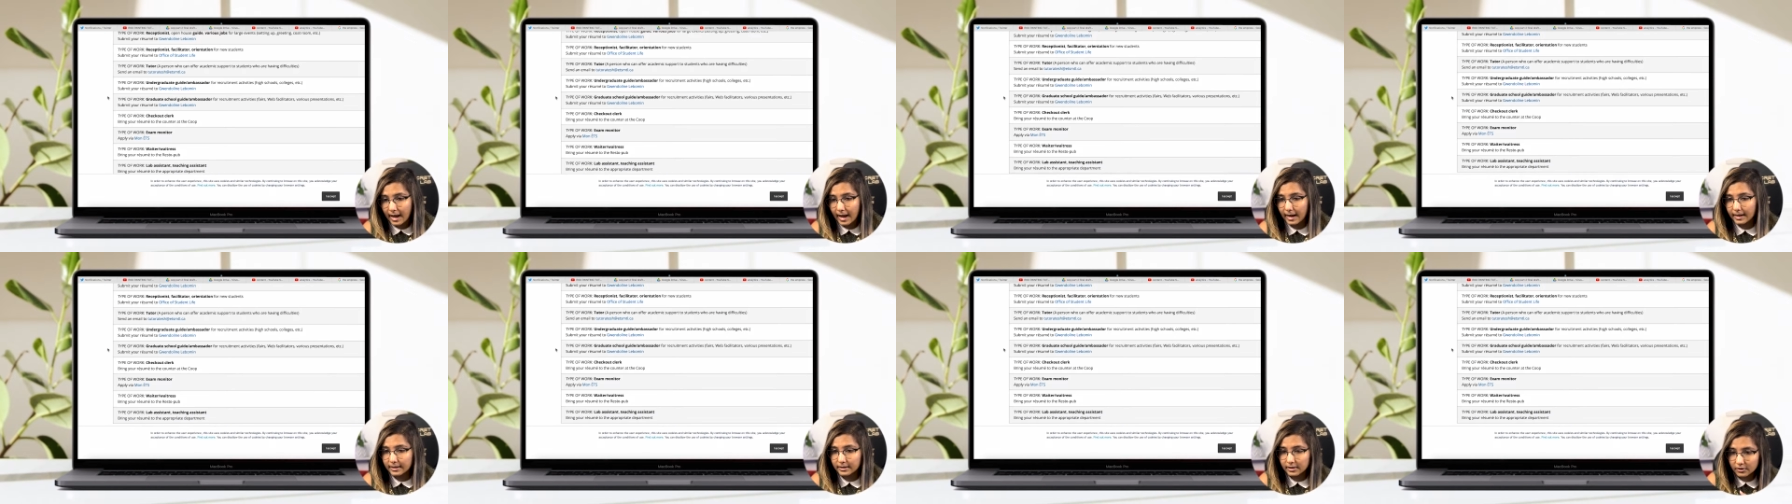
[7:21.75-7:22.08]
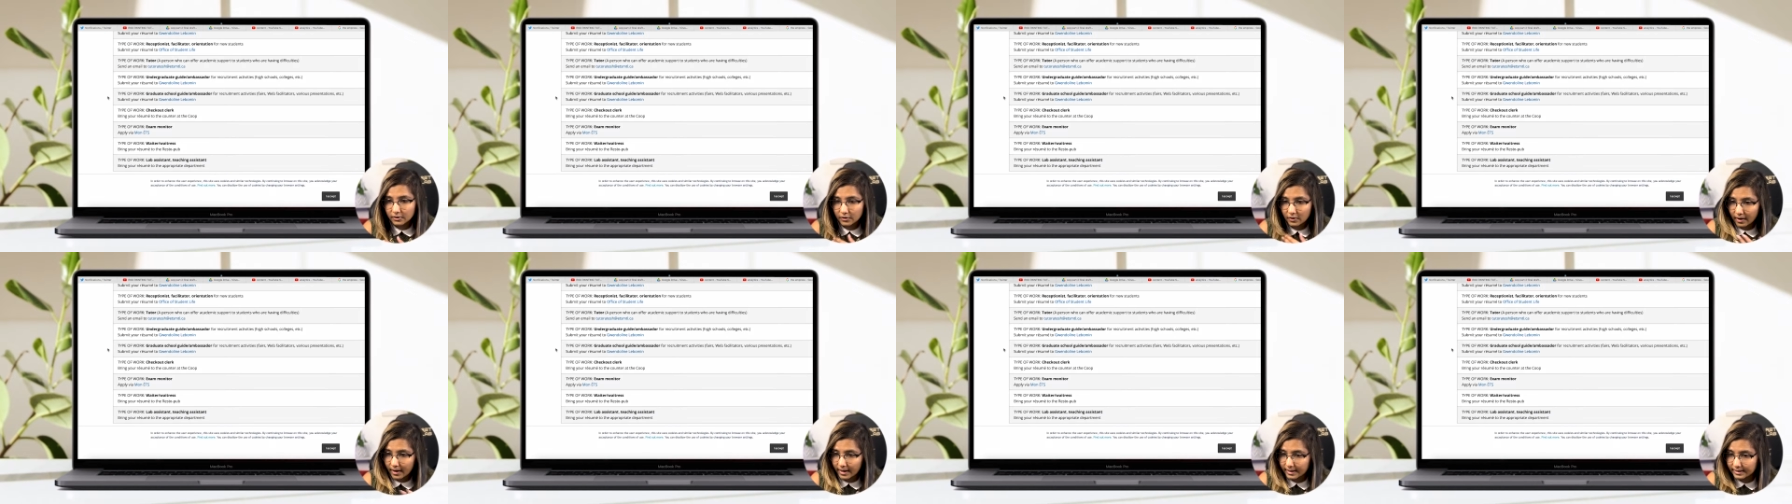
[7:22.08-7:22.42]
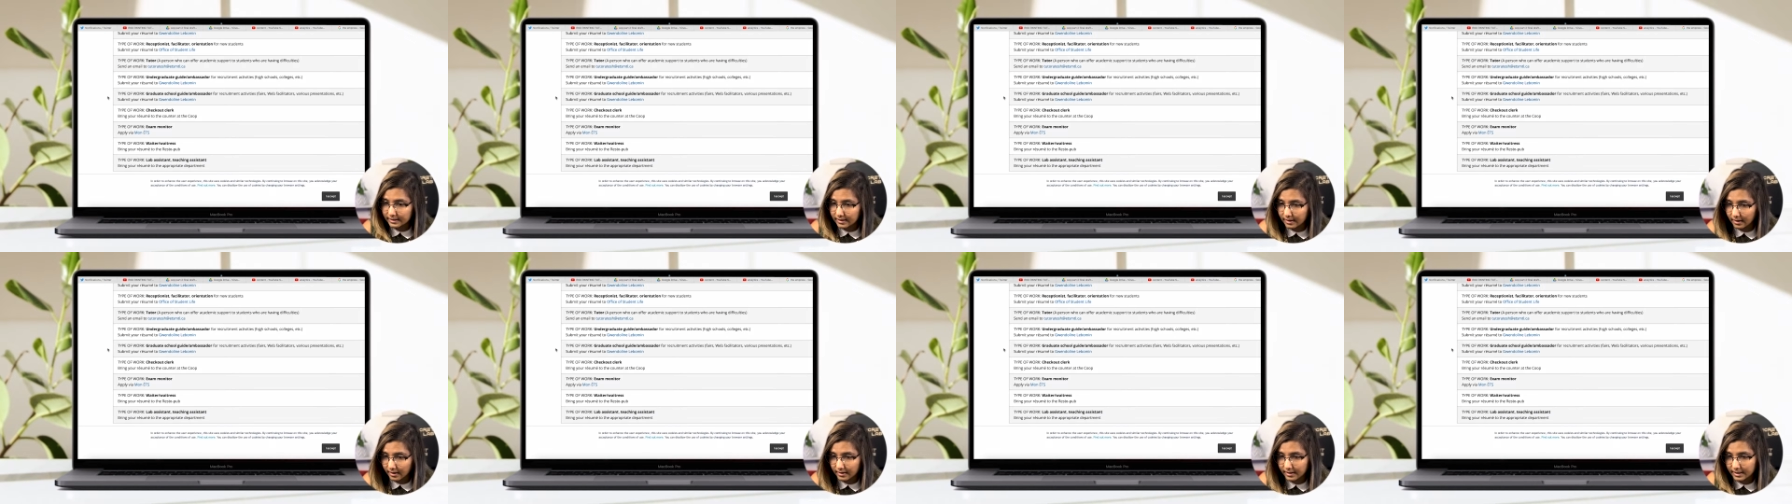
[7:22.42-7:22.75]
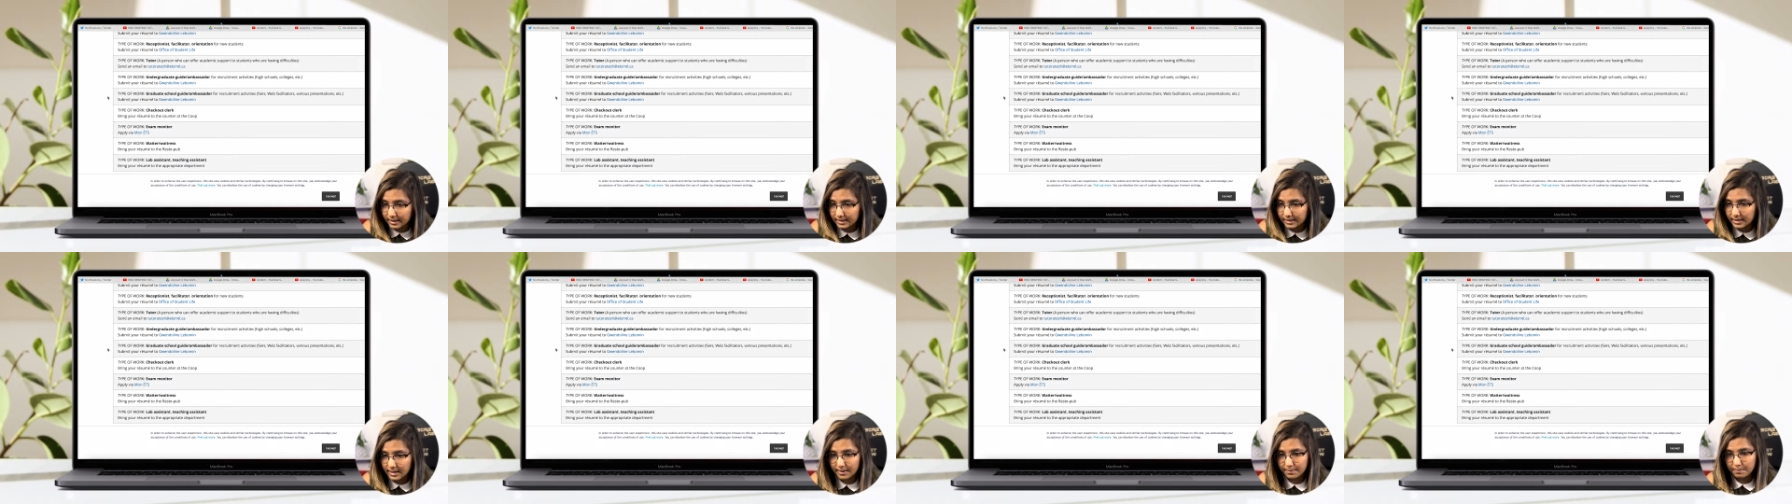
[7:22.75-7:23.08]
undergrad
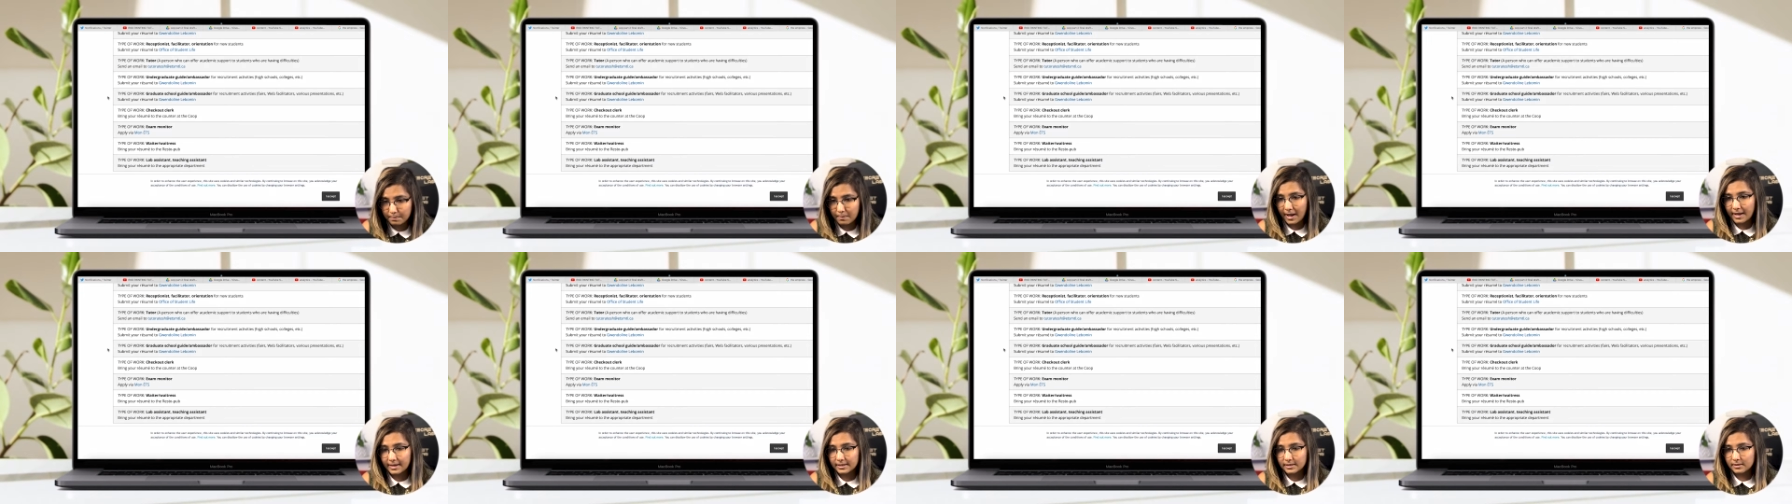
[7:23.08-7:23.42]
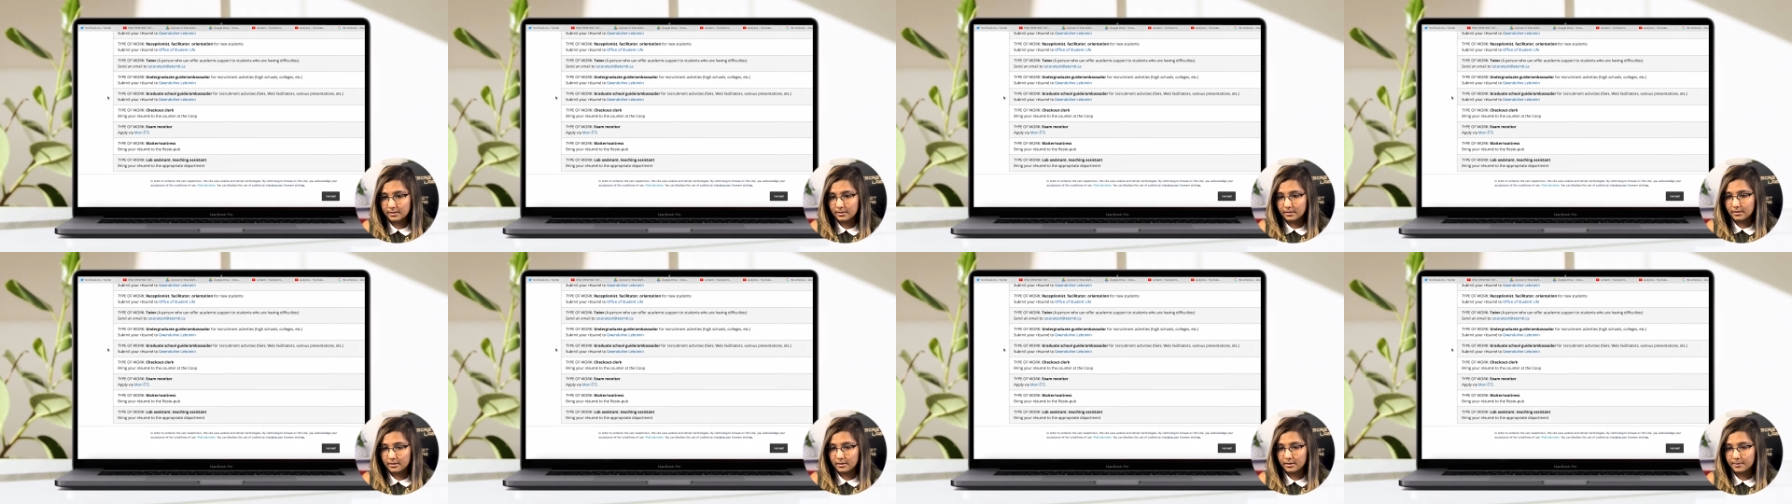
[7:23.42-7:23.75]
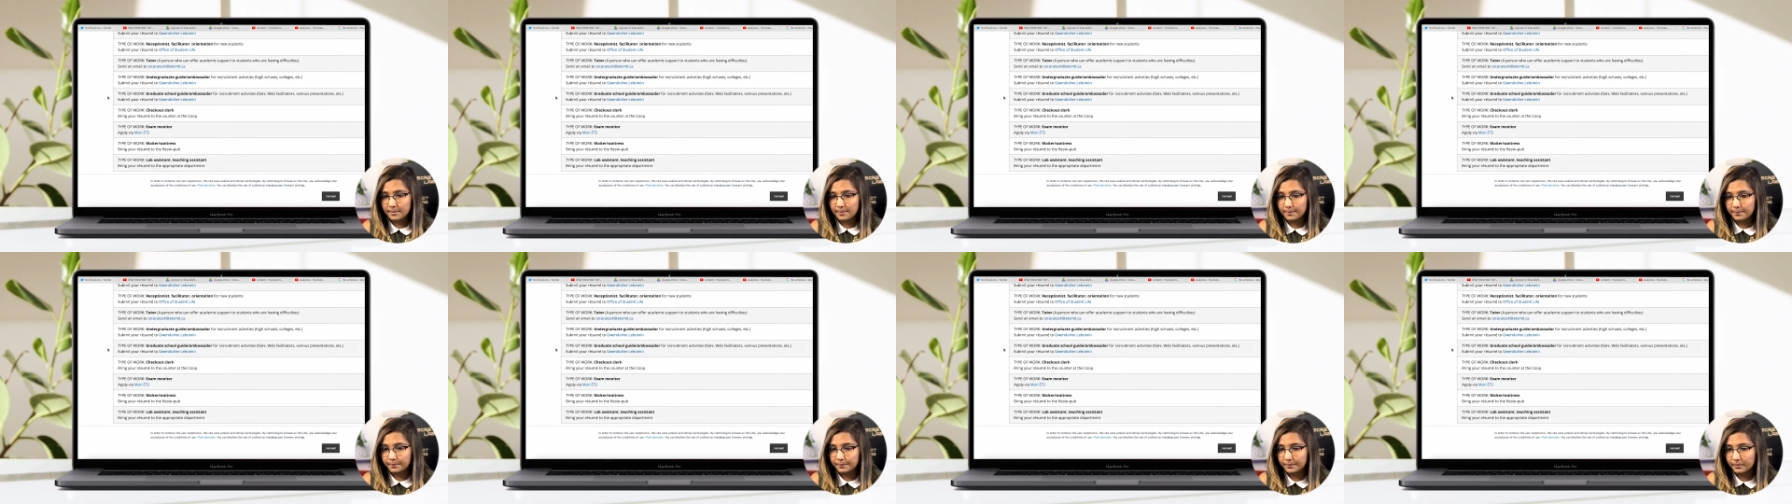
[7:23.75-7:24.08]
guide, ambassador,